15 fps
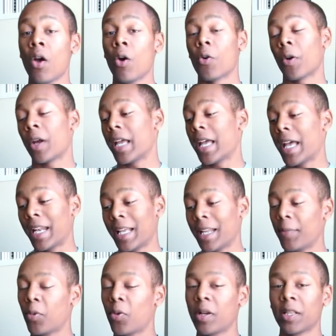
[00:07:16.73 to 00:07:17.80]
or at
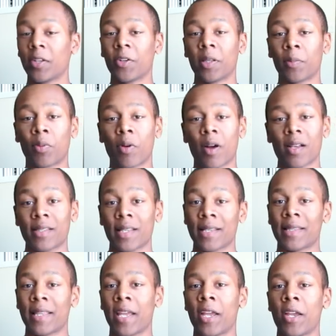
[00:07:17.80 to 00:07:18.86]
any point during the
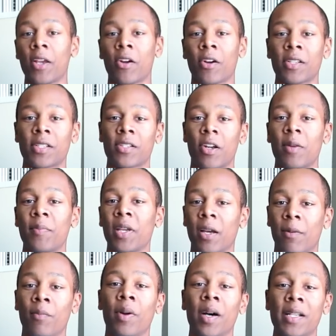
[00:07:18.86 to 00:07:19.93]
process they are starting to
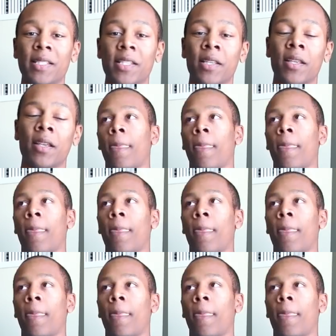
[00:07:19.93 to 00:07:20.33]
become butts,